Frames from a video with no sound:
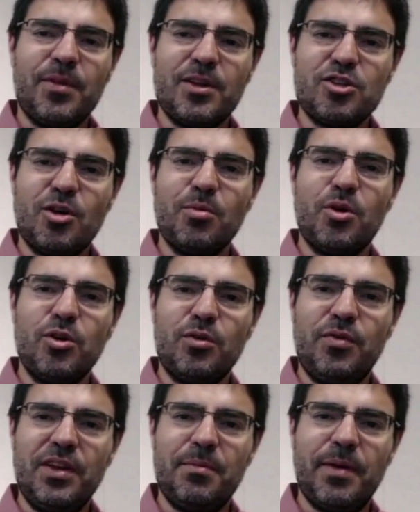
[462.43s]
some
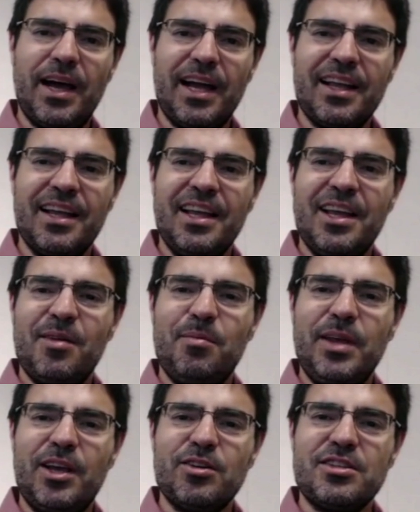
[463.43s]
good feedback
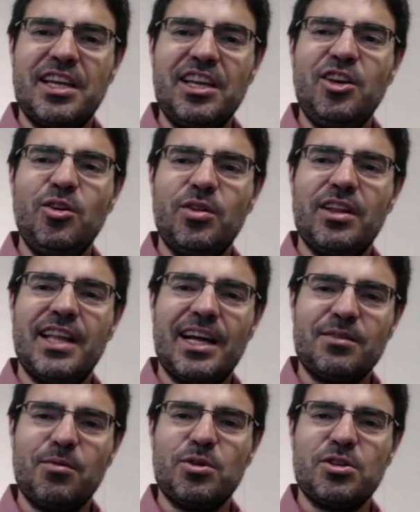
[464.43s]
because they knew that
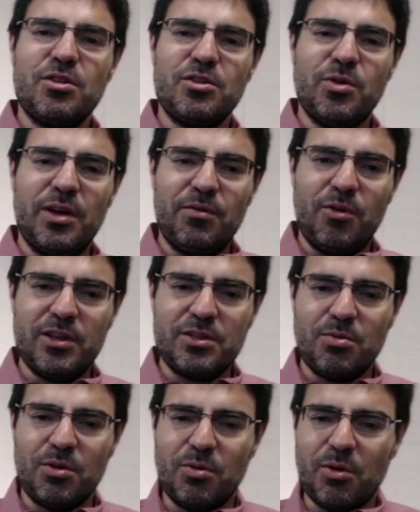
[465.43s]
that was going to
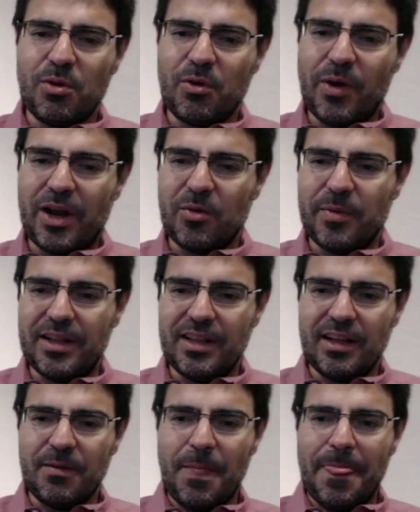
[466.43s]
influence what we were
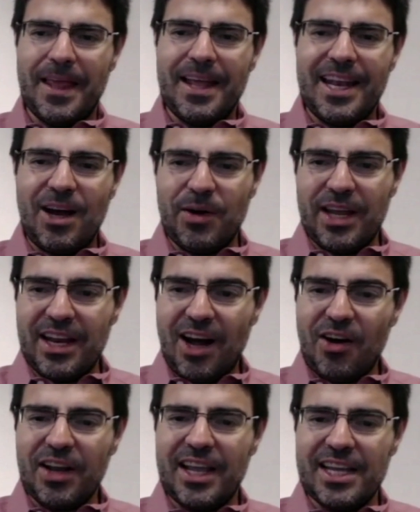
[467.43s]
recommending. Now, in
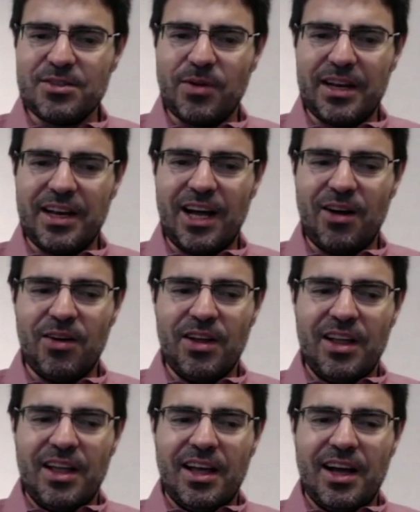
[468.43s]
our case right now,
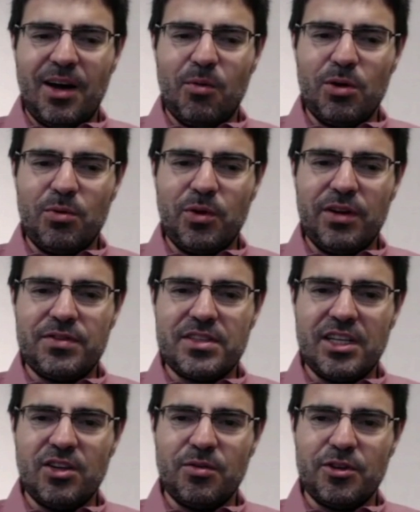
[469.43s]
what we've
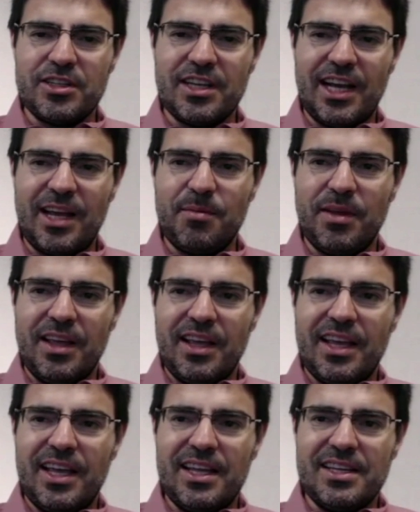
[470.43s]
seen over time
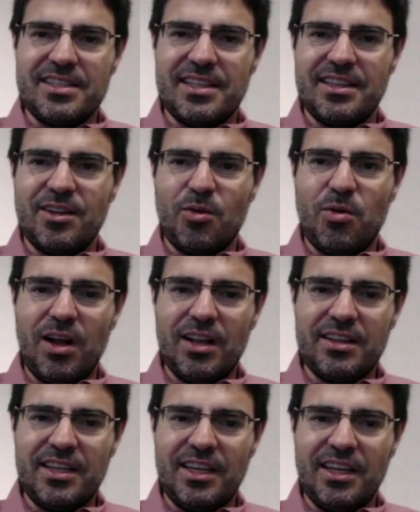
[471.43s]
is that the
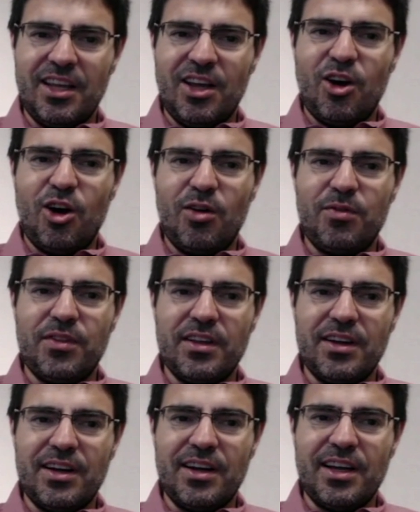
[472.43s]
quality of
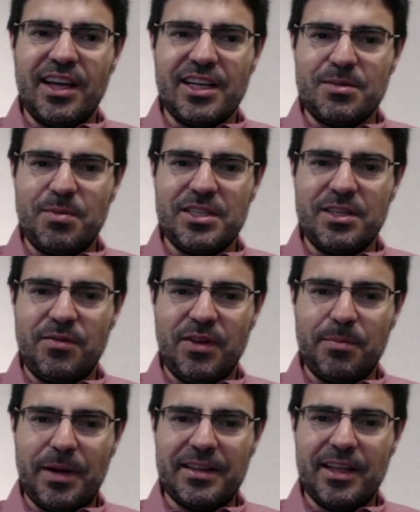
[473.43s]
the explicit
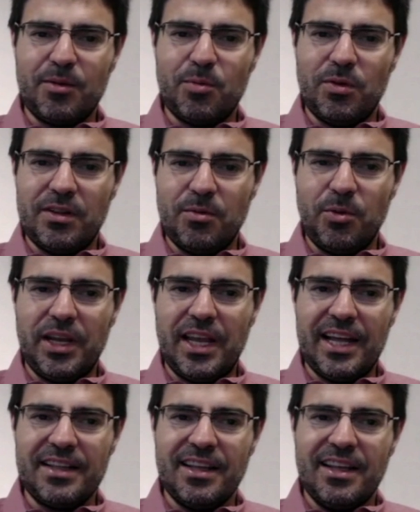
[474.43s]
feedback that we
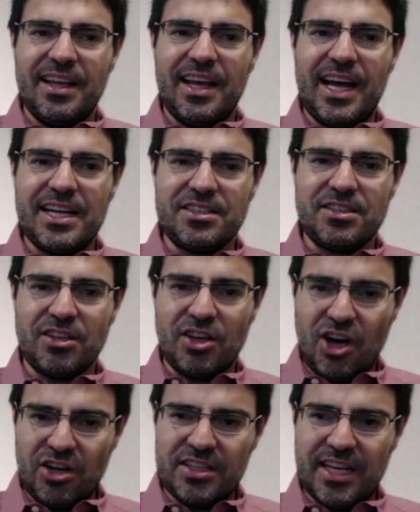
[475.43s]
get has
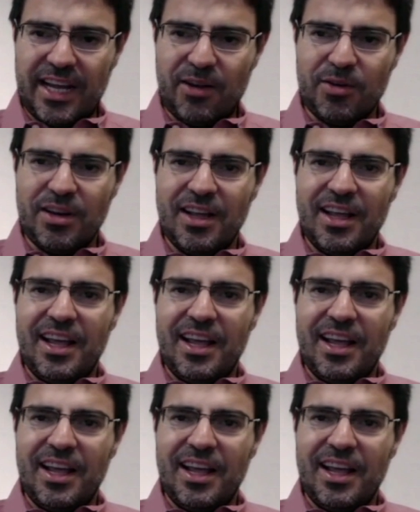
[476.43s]
gone down